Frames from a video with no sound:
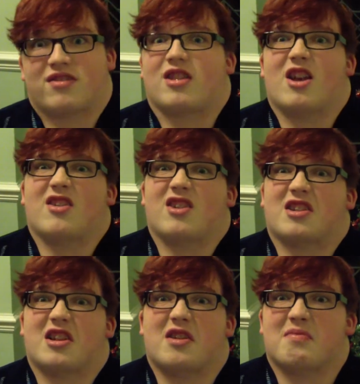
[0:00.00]
They
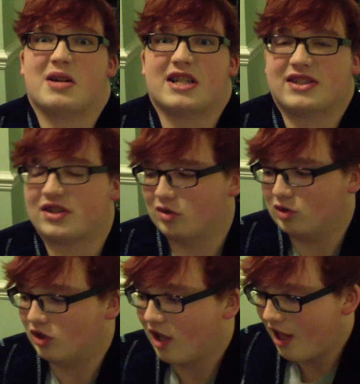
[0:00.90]
just love my
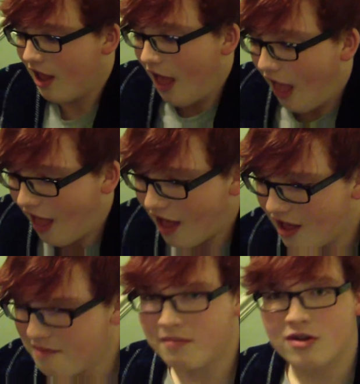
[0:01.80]
school.
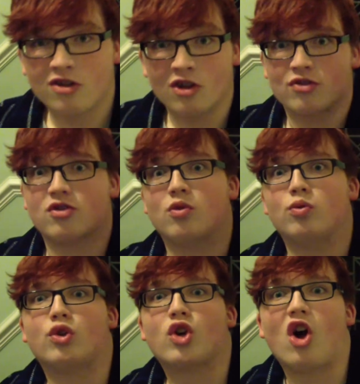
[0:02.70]
Not school,
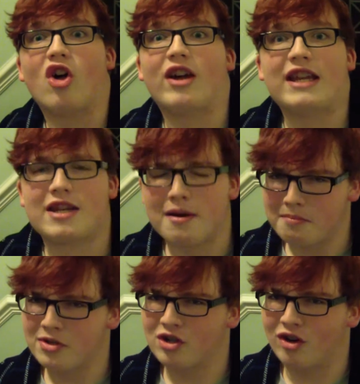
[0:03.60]
college.
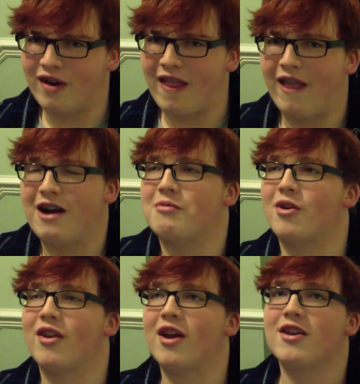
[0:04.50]
Let's correct that
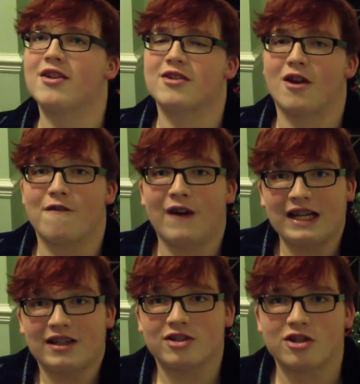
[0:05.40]
one. So
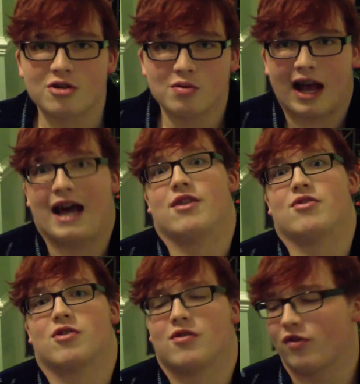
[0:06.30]
thanks to
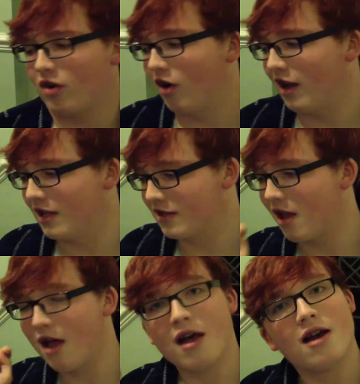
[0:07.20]
Andrew for his
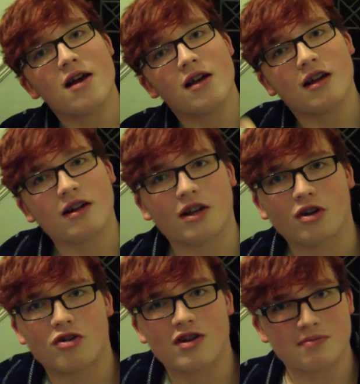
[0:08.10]
little
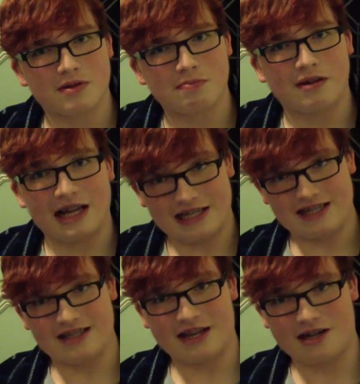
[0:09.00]
Christmas
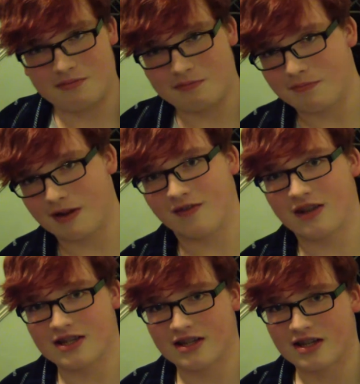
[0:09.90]
playlist that I've been
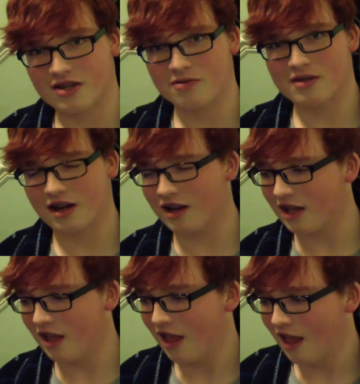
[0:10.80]
listening to
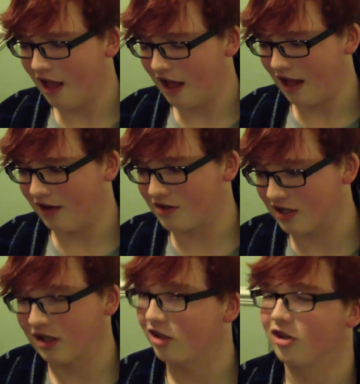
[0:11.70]
tonight, and
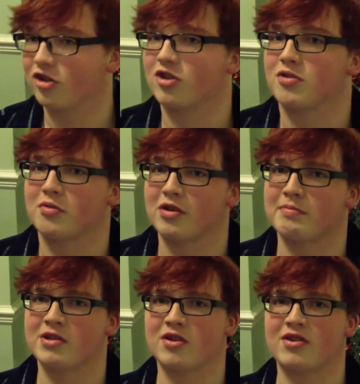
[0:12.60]
singing along to some
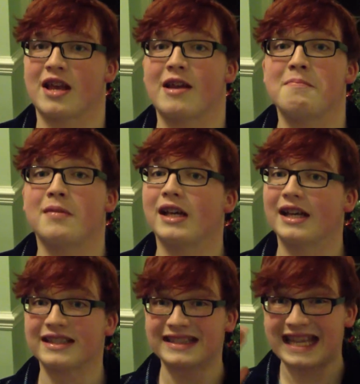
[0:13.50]
Christmas songs in my
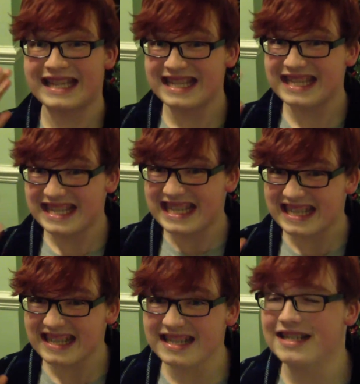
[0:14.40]
extended
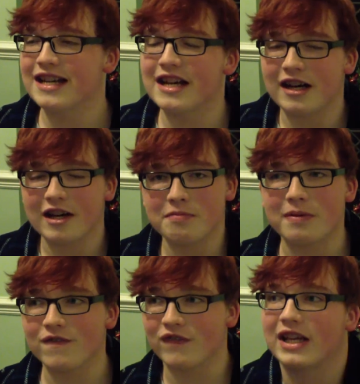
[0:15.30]
dinner. I've
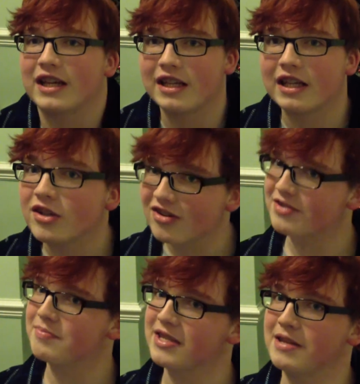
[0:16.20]
been feeling in a
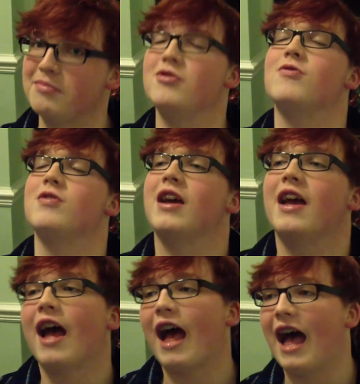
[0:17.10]
Christmassy mood,
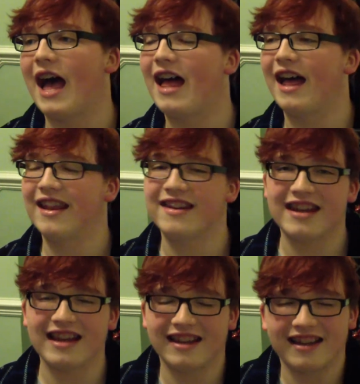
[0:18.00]
and
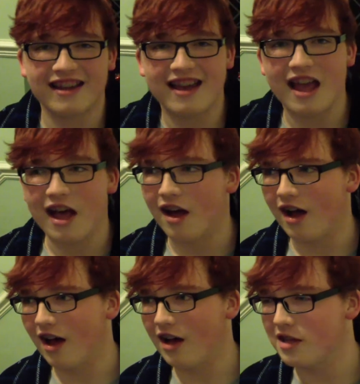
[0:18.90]

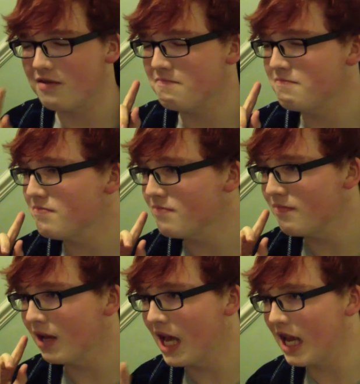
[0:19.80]
I
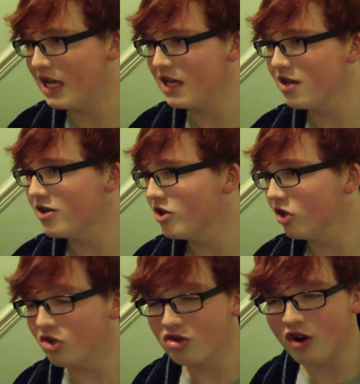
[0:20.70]
may
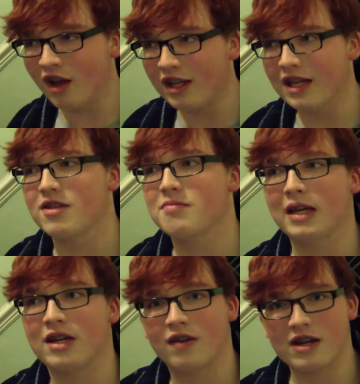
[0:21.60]
try and get some
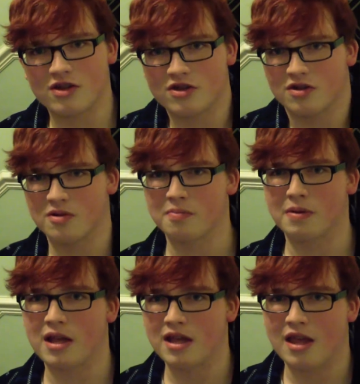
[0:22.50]
decorations up
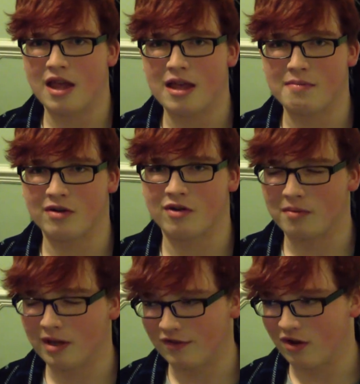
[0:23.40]
in my room,
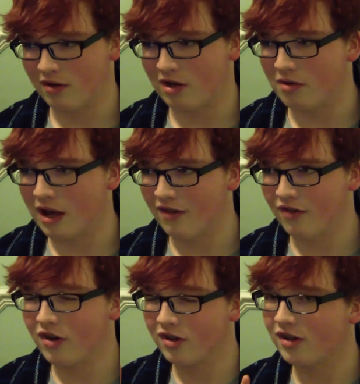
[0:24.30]
even though I do have
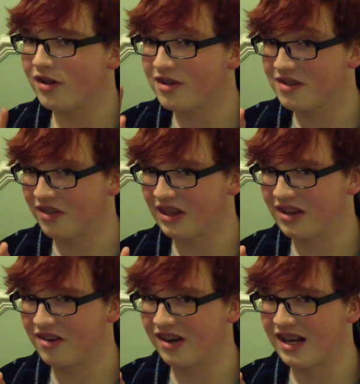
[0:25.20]
something
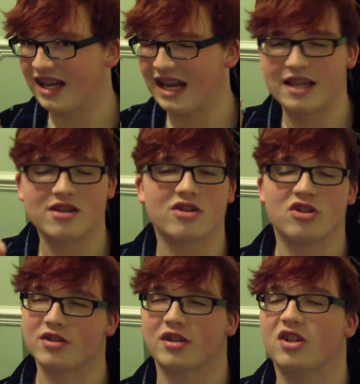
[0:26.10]
already. It's
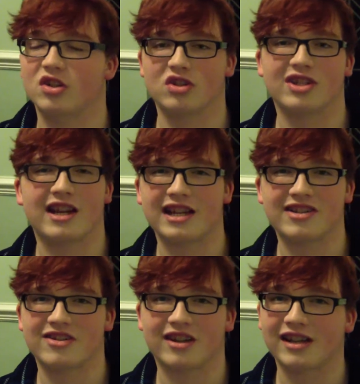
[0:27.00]
just a little shitty
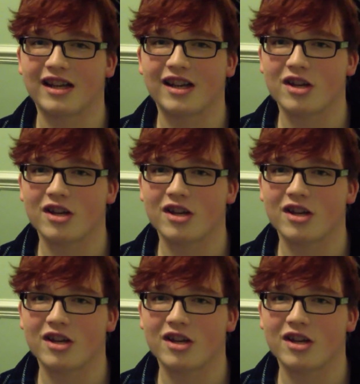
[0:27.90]
tree,